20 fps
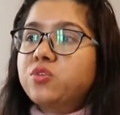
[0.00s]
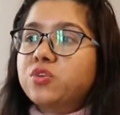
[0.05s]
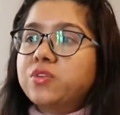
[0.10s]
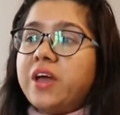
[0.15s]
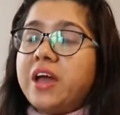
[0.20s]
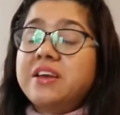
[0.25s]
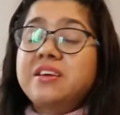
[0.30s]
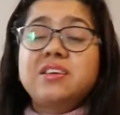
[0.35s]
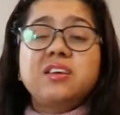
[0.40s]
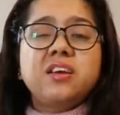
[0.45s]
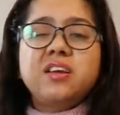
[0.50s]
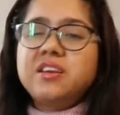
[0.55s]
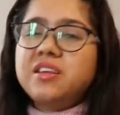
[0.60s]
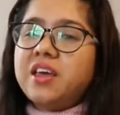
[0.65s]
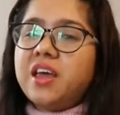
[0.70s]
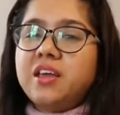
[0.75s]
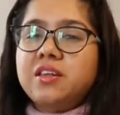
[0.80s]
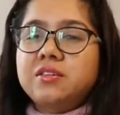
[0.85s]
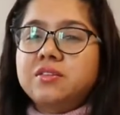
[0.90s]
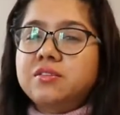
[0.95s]
so that in
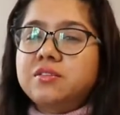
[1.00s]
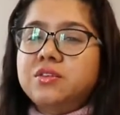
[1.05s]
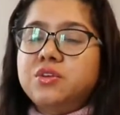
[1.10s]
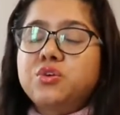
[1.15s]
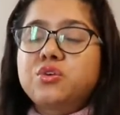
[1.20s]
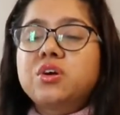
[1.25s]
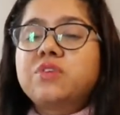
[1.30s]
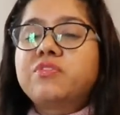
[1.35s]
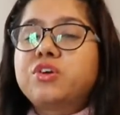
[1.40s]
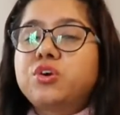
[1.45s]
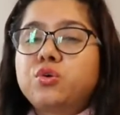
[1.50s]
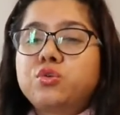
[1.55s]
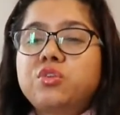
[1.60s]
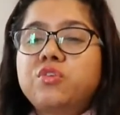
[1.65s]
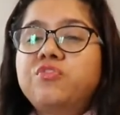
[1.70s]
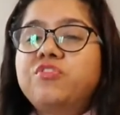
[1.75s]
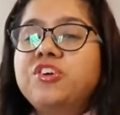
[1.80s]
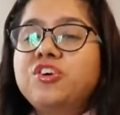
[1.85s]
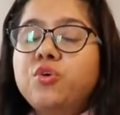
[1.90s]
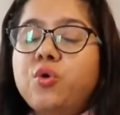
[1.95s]
case you never know, the
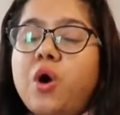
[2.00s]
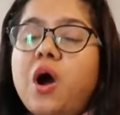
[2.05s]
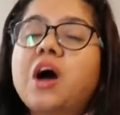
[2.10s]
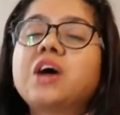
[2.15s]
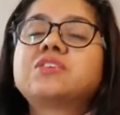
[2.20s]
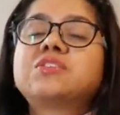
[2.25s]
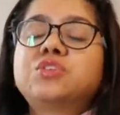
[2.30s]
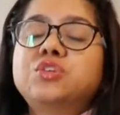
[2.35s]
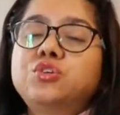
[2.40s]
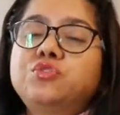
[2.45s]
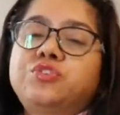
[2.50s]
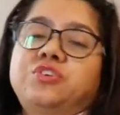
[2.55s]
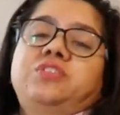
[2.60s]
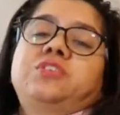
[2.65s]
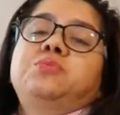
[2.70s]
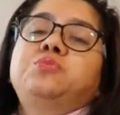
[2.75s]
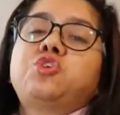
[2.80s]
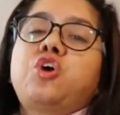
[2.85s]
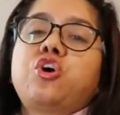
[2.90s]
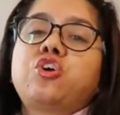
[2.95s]
VO asks you for
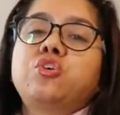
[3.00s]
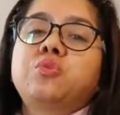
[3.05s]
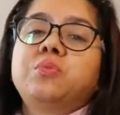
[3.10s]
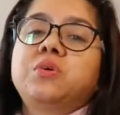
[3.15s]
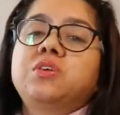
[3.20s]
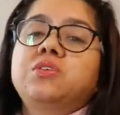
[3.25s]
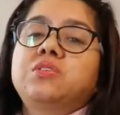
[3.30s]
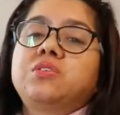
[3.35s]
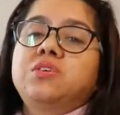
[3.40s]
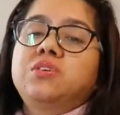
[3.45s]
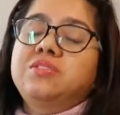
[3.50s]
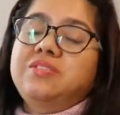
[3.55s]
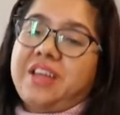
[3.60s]
some documents,